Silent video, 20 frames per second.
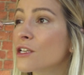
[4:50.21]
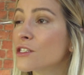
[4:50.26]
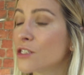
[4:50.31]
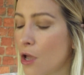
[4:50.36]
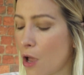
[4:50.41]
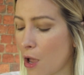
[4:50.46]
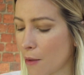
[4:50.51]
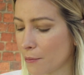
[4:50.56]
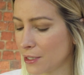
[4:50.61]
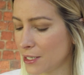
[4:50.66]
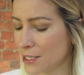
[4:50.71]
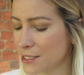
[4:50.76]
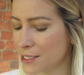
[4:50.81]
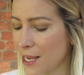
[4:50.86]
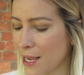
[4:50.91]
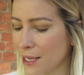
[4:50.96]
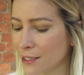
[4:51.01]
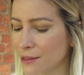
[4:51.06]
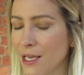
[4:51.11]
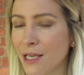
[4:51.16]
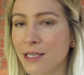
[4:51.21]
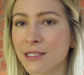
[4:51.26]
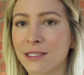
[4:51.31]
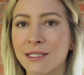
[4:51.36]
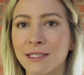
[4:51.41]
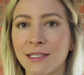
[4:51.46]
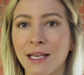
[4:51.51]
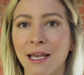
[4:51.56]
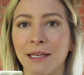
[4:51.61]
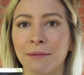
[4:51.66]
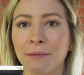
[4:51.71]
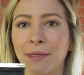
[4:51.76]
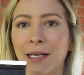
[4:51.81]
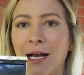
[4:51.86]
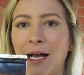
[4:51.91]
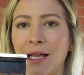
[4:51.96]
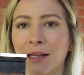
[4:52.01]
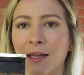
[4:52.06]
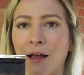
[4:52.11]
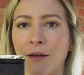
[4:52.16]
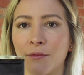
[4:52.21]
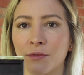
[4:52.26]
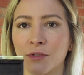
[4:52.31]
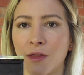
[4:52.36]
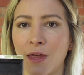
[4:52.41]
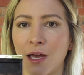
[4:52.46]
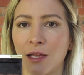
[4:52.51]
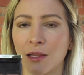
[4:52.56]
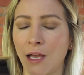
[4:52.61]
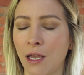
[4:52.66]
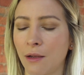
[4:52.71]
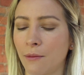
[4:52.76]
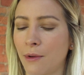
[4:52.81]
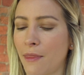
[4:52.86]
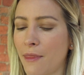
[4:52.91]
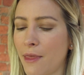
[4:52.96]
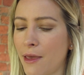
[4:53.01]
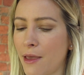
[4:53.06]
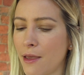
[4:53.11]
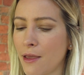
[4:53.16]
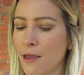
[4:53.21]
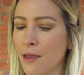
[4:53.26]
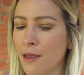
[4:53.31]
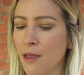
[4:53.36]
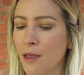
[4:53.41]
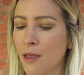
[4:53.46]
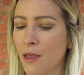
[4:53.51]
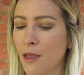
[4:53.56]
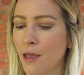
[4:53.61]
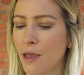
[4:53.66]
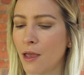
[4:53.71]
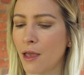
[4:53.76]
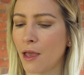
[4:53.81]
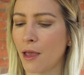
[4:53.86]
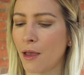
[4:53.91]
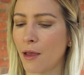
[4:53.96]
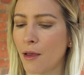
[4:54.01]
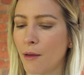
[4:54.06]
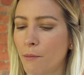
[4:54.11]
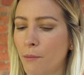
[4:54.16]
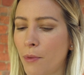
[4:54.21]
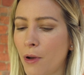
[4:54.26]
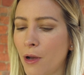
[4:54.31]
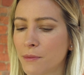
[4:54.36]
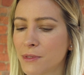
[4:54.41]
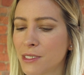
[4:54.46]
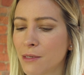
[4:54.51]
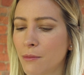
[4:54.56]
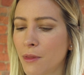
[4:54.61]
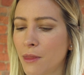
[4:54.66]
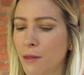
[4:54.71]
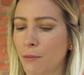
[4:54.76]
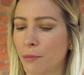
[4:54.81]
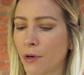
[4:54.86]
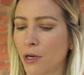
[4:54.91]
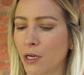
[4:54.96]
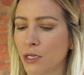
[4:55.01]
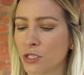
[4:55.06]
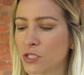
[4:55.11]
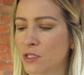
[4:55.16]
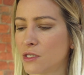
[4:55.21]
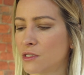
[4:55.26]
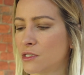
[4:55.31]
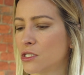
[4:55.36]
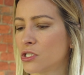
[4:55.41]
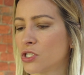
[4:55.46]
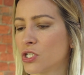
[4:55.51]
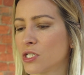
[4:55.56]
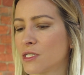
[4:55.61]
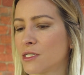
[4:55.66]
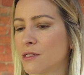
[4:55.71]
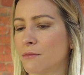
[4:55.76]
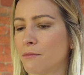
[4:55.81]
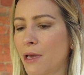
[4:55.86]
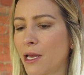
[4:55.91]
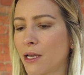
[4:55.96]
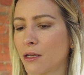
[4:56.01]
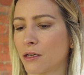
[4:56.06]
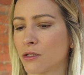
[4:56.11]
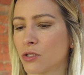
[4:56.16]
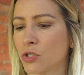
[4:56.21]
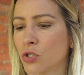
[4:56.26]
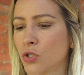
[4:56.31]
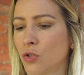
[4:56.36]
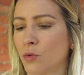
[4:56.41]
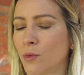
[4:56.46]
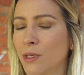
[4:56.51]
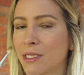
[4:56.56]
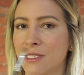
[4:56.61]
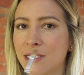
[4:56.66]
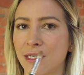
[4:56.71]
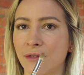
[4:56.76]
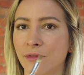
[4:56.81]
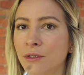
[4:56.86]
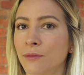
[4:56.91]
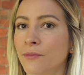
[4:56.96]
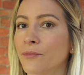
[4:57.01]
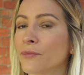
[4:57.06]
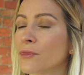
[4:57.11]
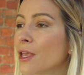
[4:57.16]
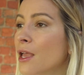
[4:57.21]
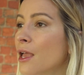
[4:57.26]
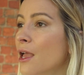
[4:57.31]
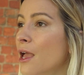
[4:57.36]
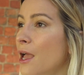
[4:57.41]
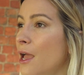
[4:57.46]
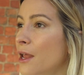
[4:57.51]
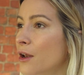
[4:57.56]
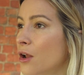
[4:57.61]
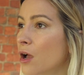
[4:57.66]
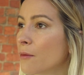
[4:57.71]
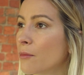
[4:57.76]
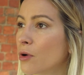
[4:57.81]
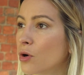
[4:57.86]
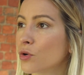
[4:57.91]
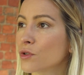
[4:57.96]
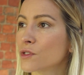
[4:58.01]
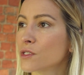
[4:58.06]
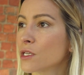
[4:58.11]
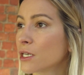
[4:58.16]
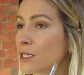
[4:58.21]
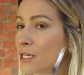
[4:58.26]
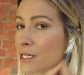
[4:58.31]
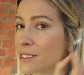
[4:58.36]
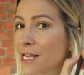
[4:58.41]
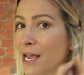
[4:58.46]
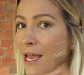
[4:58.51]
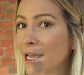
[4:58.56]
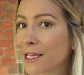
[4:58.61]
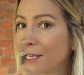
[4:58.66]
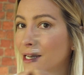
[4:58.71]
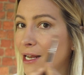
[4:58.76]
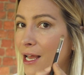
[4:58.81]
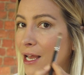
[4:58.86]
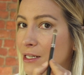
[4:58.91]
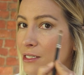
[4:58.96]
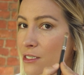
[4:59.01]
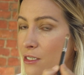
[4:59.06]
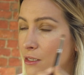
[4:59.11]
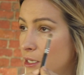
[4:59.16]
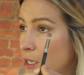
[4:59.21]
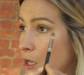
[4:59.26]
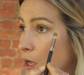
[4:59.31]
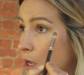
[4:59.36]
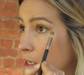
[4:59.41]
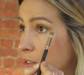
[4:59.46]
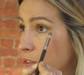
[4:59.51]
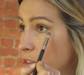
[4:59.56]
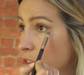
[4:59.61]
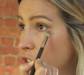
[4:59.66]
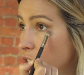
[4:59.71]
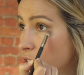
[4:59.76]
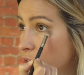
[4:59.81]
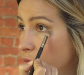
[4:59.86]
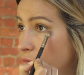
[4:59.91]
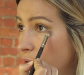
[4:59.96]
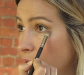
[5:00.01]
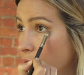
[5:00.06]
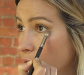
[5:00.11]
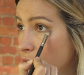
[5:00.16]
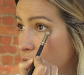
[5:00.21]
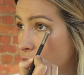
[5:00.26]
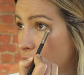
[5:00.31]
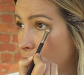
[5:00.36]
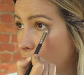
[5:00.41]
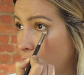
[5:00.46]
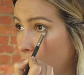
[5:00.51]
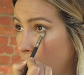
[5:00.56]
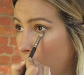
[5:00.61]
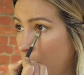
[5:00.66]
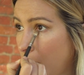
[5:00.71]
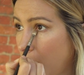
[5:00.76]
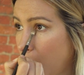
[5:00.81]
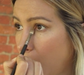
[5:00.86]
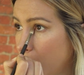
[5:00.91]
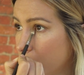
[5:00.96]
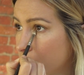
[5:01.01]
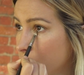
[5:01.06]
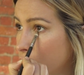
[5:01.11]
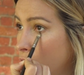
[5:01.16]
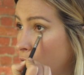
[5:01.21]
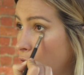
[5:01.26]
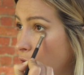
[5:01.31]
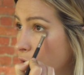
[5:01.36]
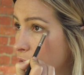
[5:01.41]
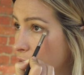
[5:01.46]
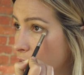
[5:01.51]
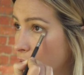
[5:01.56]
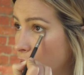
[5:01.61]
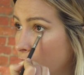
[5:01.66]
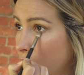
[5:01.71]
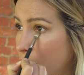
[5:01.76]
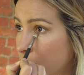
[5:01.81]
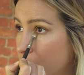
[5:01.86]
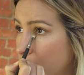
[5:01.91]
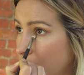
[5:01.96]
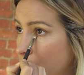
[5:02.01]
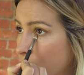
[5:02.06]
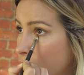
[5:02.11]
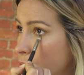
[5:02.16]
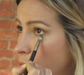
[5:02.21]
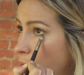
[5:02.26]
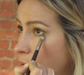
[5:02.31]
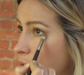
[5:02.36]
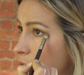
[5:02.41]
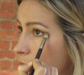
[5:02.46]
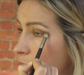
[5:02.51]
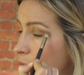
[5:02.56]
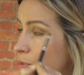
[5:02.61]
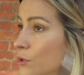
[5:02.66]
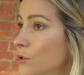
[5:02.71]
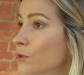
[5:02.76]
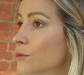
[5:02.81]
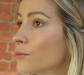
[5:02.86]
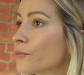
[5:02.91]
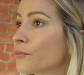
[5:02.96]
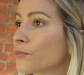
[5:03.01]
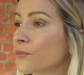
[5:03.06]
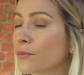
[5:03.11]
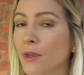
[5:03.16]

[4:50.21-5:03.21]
So I'm going to take that same colour, so that light one there, pop some on the brush. This is just a MAC 217. And I'm also going to take it under the eye. So just very gently, as close to the lash line as possible.